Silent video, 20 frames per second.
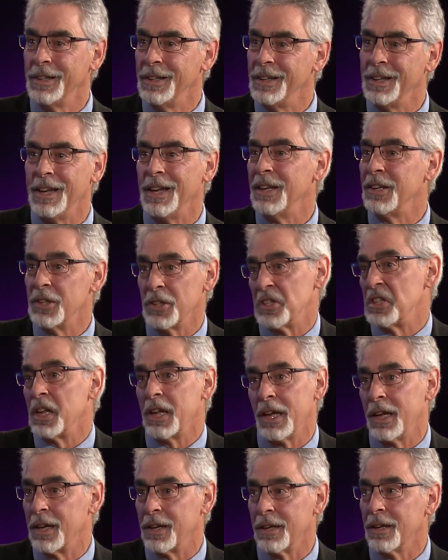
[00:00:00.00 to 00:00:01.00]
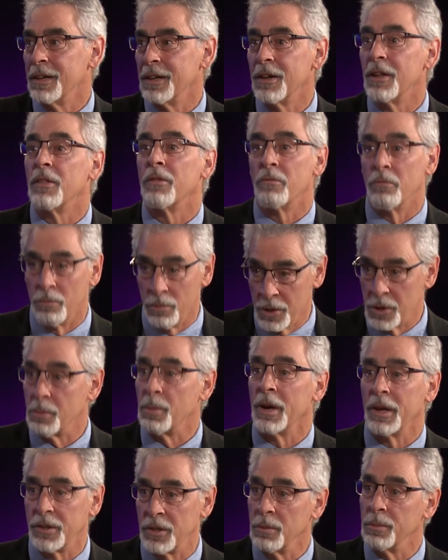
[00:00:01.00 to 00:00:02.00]
need to take
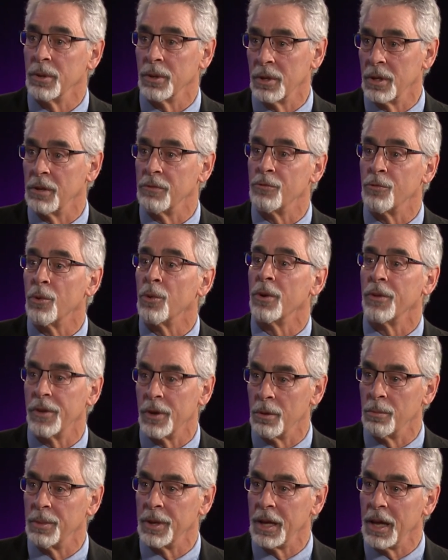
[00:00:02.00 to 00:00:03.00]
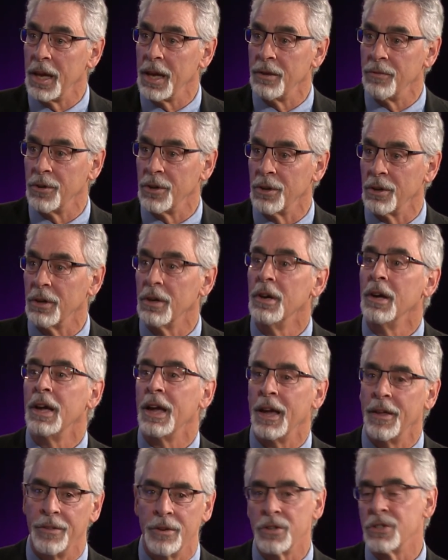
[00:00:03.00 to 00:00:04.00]
responsibility for their behavior,
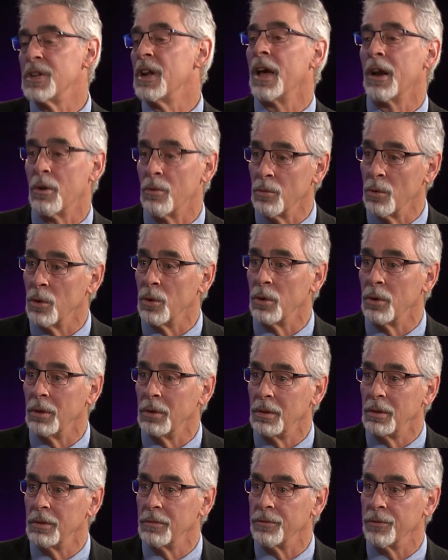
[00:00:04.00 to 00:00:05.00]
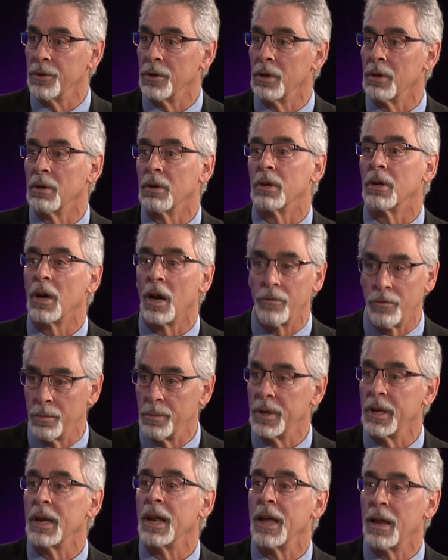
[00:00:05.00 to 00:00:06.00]
and there's not a role for
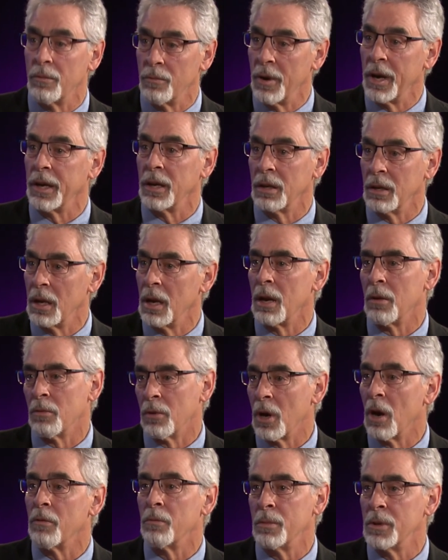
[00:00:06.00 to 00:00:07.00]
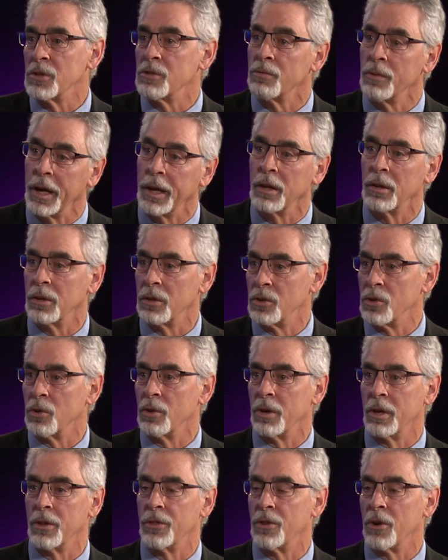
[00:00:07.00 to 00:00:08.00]
government and, and government's
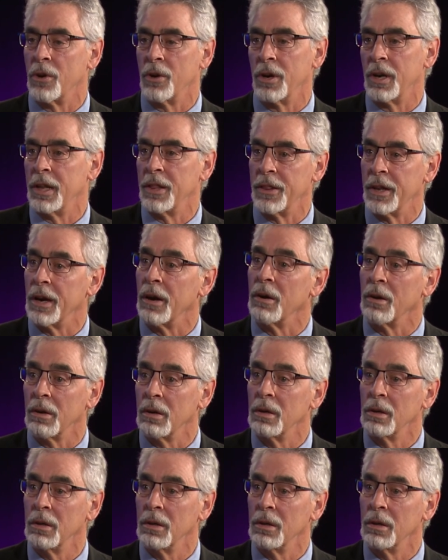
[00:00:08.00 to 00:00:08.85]
regulatory authority there.